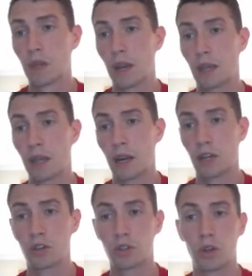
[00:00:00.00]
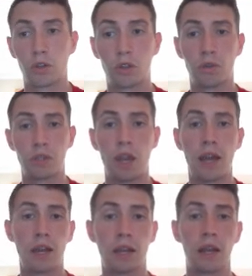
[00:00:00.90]
And then I just go to
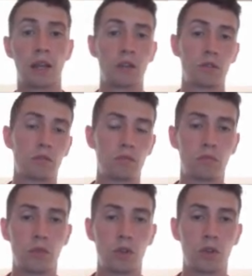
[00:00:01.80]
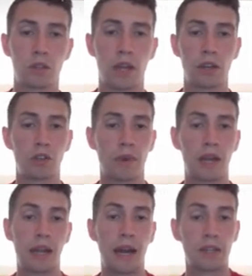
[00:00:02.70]
assign it and assign it to my
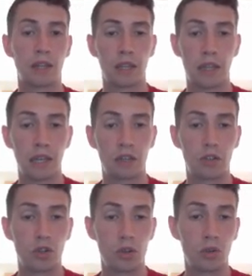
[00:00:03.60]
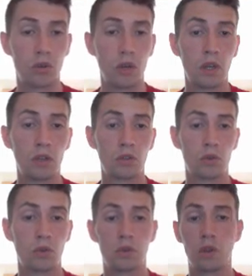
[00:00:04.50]
class. I can link it to
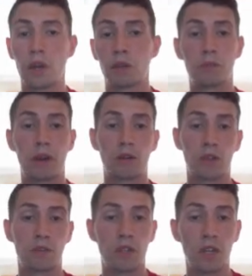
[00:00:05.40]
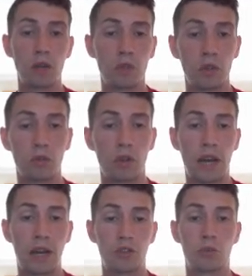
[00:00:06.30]
to Microsoft Teams, to Google
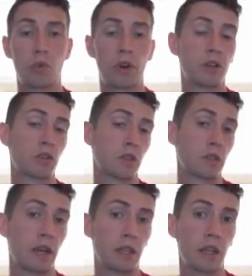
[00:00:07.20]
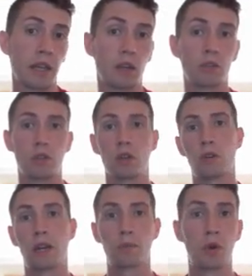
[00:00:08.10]
Classroom, or I can just assign the link so
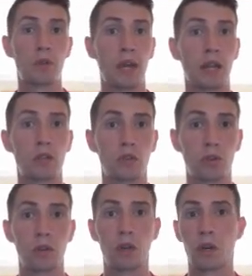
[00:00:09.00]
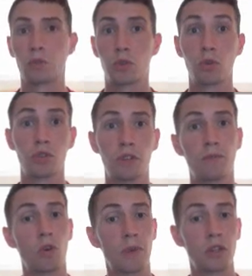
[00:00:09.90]
I could post that in Schoology
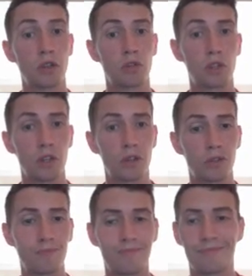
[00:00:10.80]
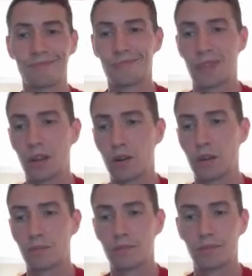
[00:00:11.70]
for my students to use. All
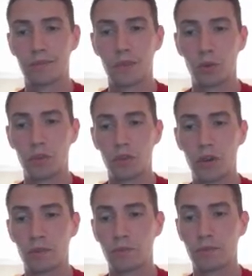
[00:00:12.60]
right, hope you enjoy.